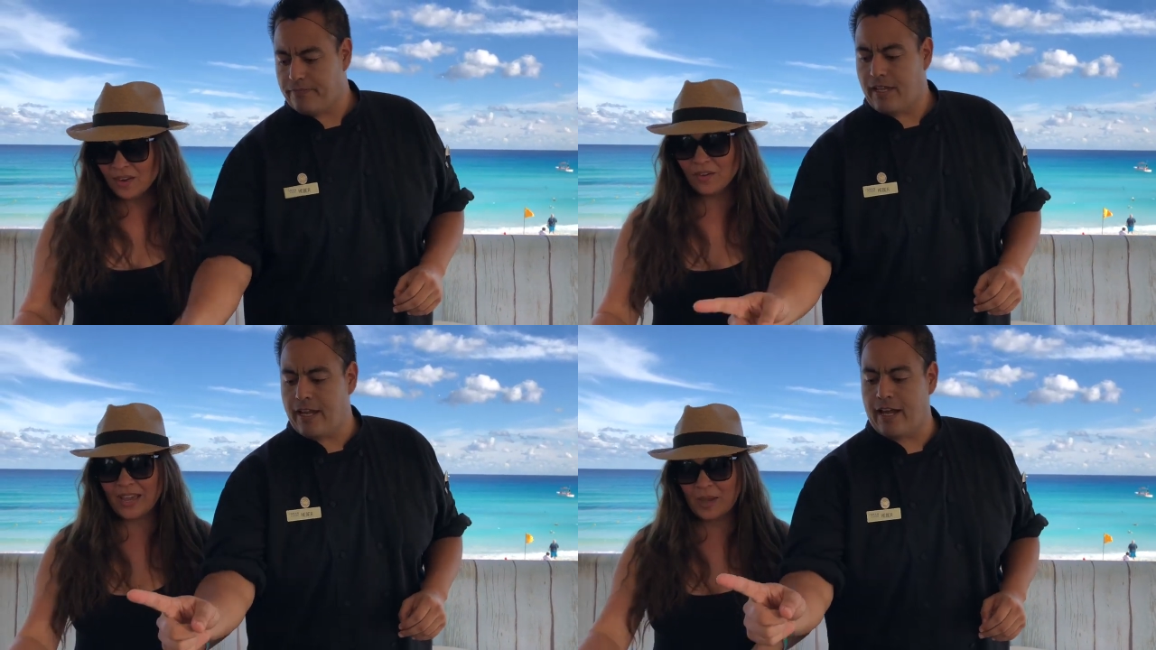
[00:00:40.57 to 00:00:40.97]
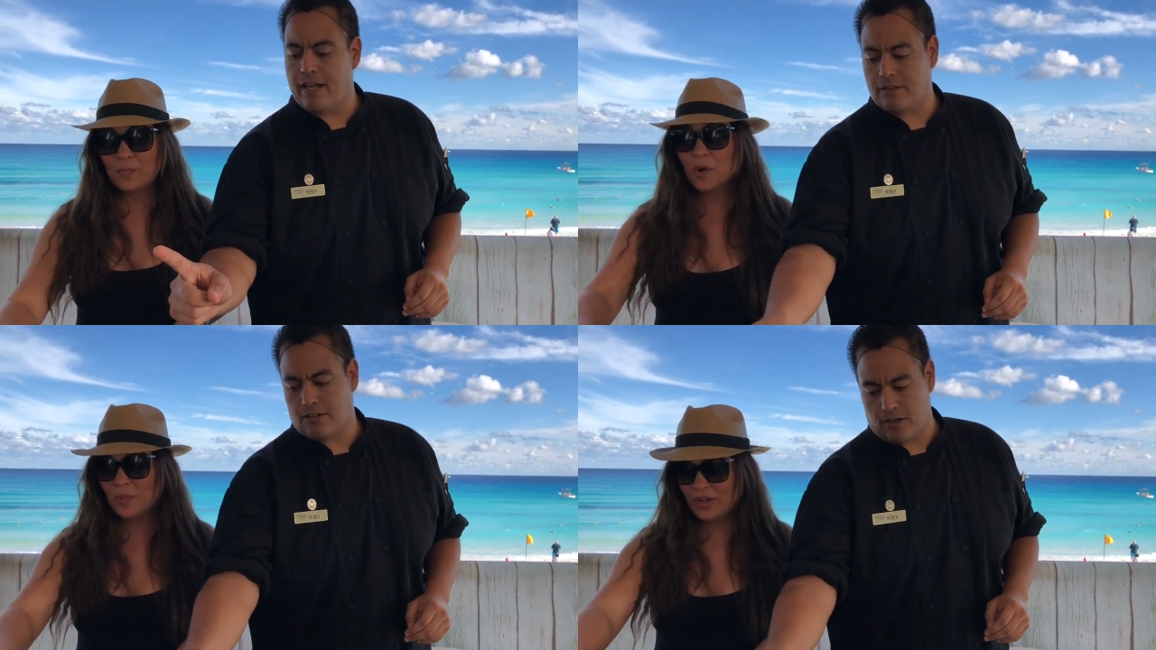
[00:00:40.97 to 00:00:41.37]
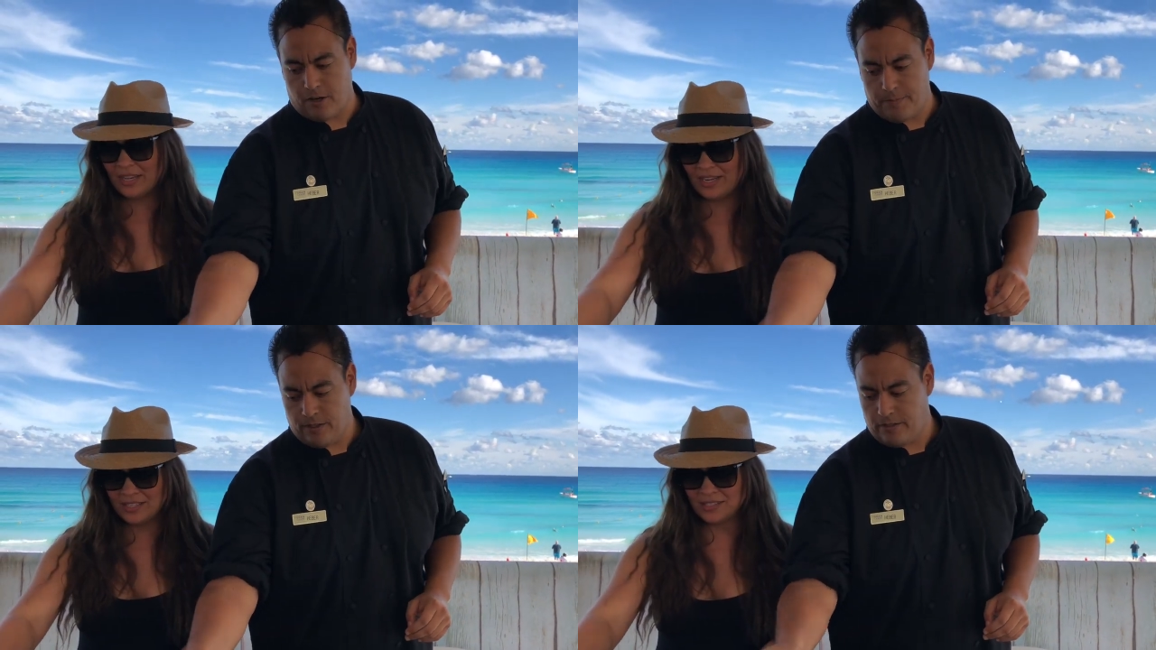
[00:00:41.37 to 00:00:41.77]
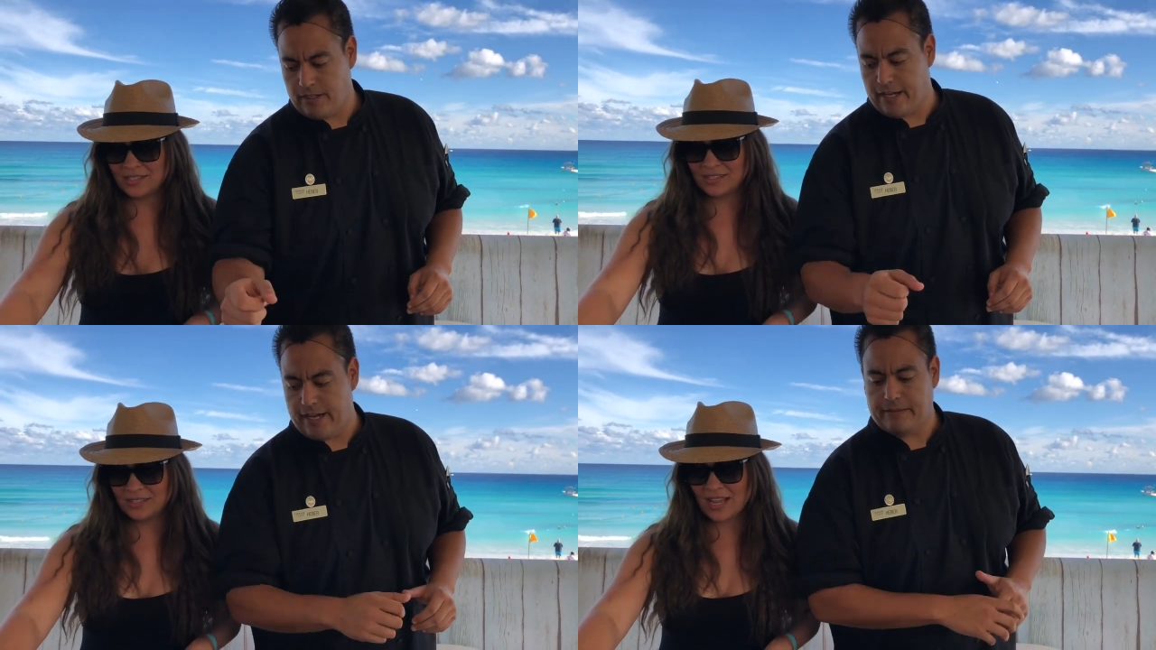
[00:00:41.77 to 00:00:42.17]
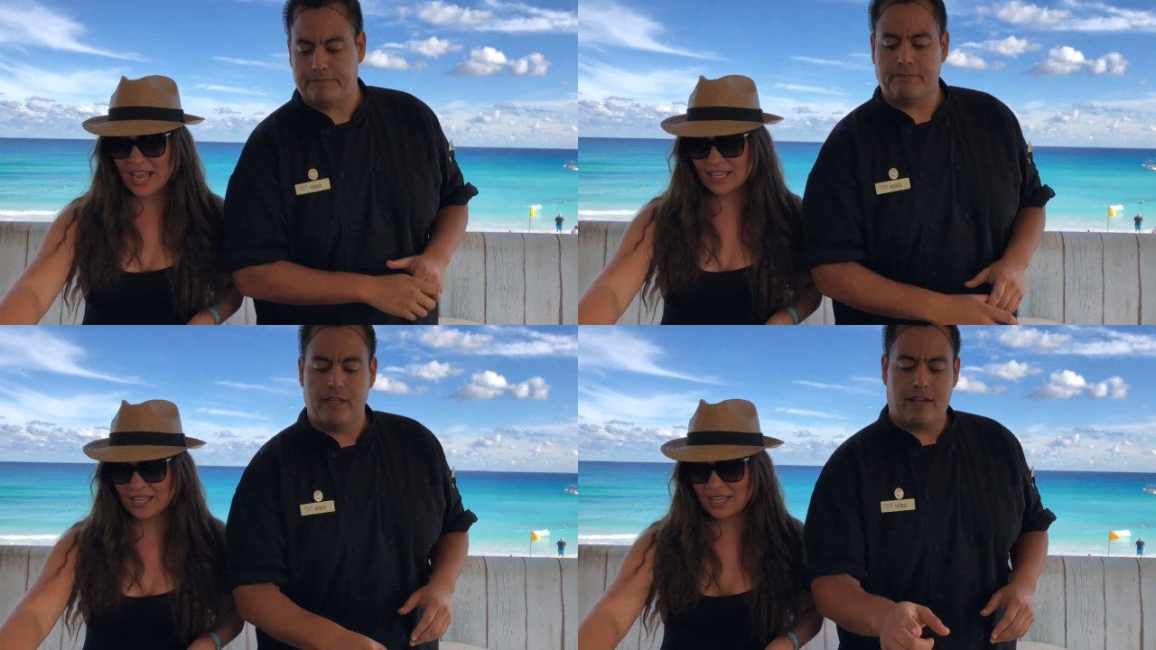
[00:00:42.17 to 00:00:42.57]
Speaker 1: Okay, I got purple cucumber. Onions. Yeah.
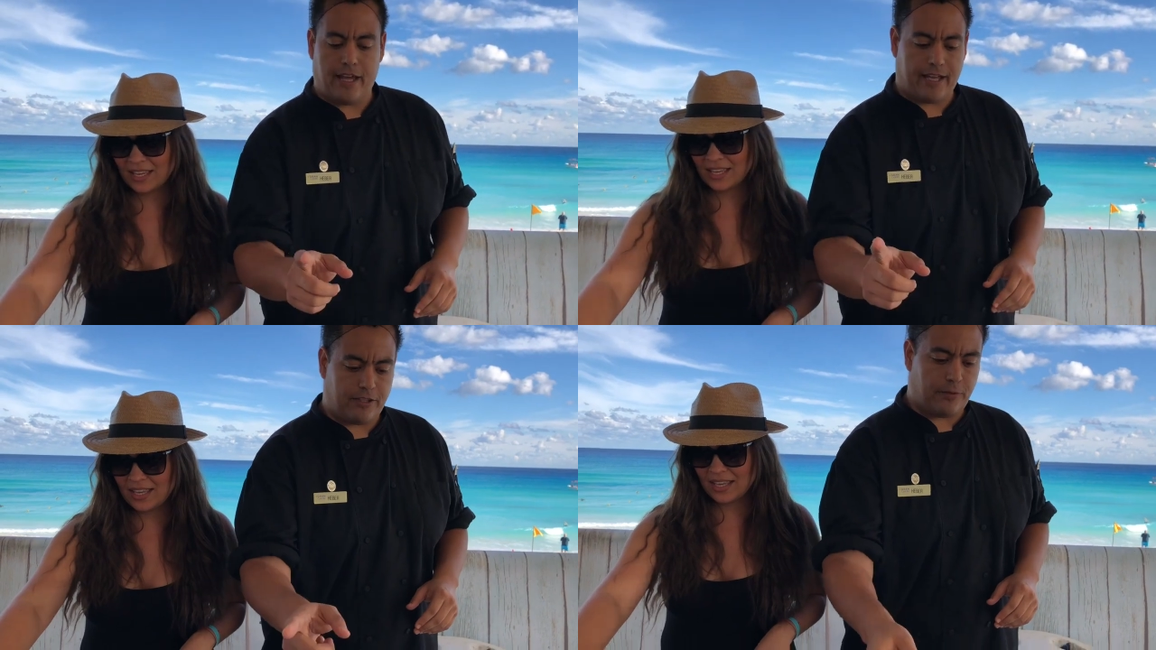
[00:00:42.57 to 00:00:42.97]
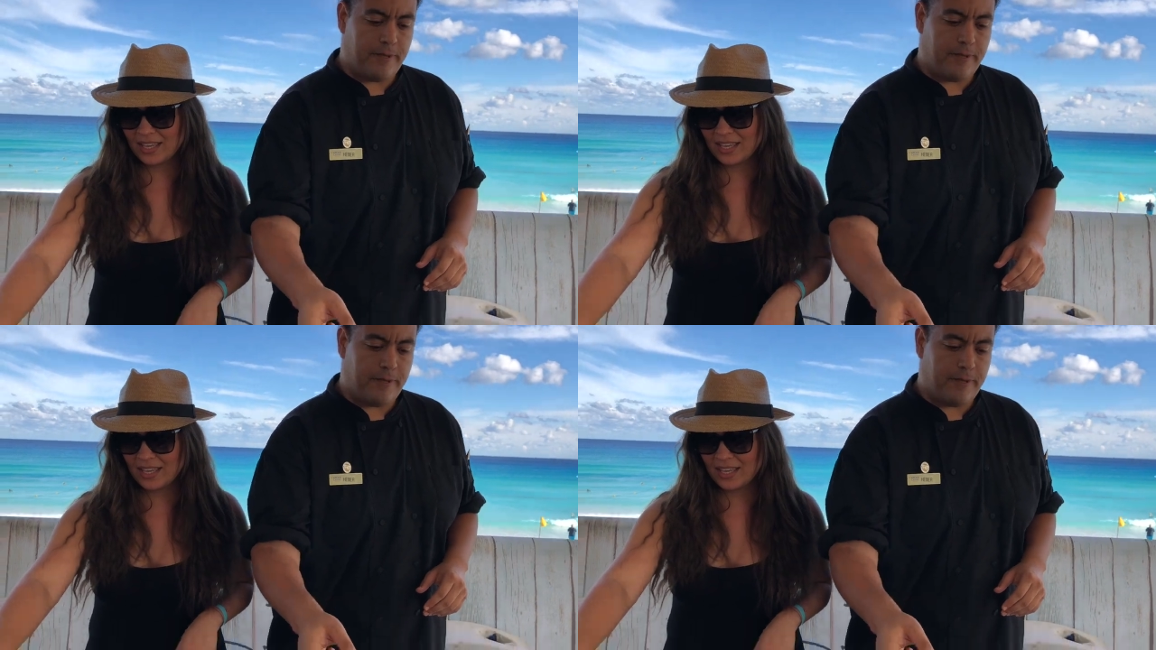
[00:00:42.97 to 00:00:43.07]
I got